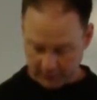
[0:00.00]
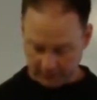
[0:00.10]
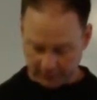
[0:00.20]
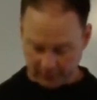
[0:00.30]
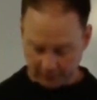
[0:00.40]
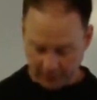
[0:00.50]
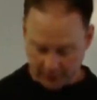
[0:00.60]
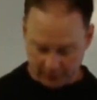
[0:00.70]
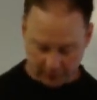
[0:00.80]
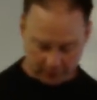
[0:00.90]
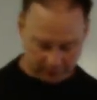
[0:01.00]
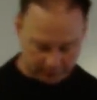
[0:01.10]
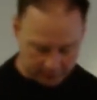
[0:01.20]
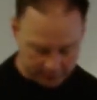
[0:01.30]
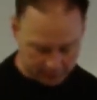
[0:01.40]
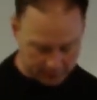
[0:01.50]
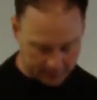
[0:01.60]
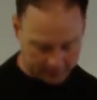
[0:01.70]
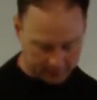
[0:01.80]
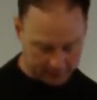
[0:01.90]
Yep, so page 241,
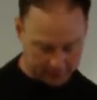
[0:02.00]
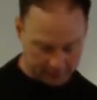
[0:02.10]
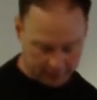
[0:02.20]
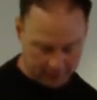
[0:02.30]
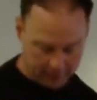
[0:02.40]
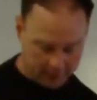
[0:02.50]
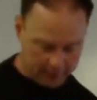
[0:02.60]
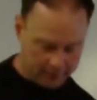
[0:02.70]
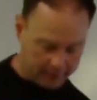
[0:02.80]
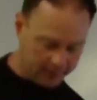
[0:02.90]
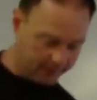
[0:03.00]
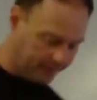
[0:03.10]
all right?